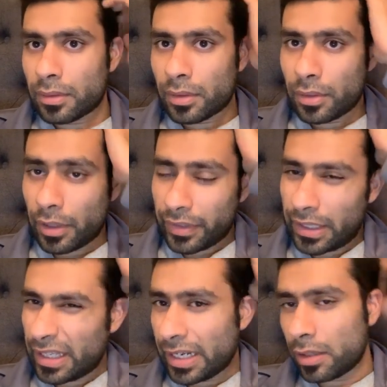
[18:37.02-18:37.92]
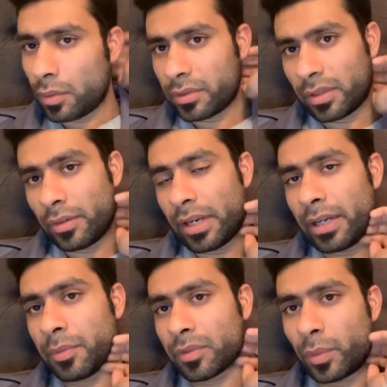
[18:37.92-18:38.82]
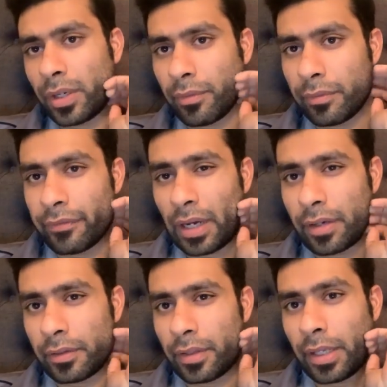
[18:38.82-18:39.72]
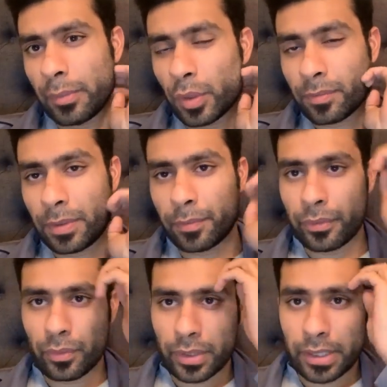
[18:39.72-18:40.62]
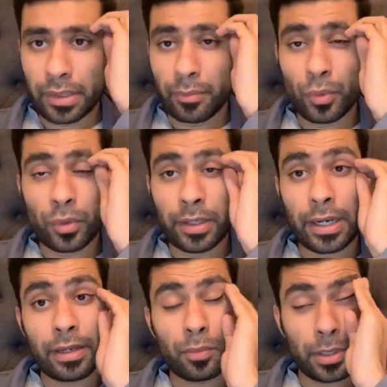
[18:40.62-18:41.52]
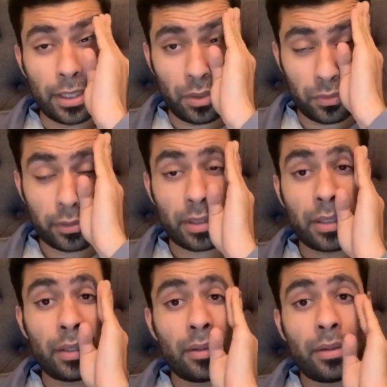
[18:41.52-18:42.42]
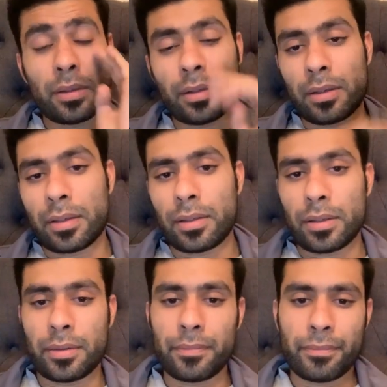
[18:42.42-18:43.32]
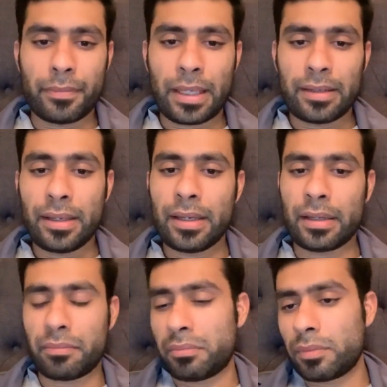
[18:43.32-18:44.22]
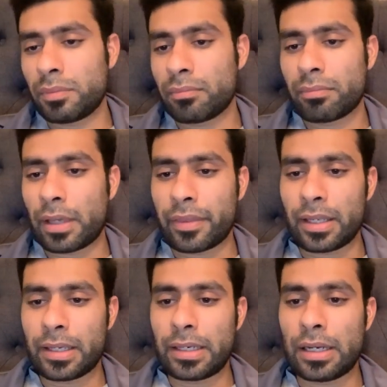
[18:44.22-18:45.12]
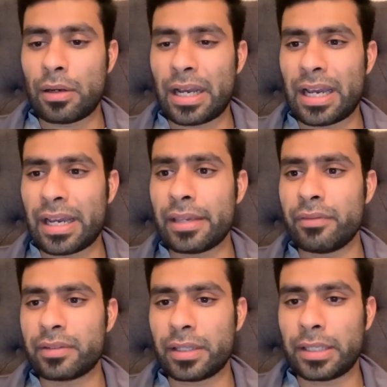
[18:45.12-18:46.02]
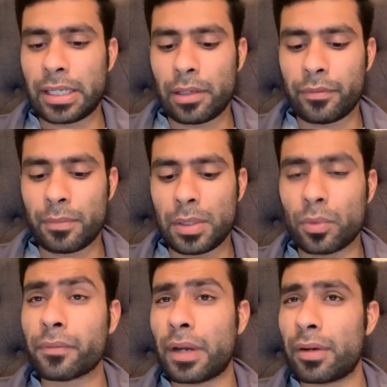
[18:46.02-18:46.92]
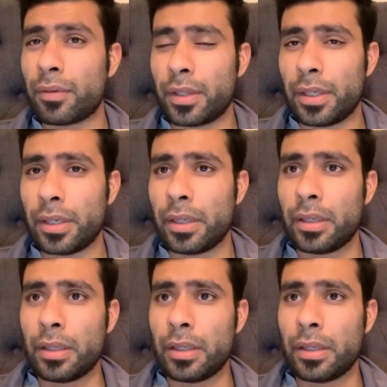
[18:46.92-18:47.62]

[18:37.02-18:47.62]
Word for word: You know, I think Canelo was a unanimous winner in Fighter of the Year. Most people thought he did more than anybody else. And yeah, I think Canelo, I even said Canelo for me was Fighter of the Year.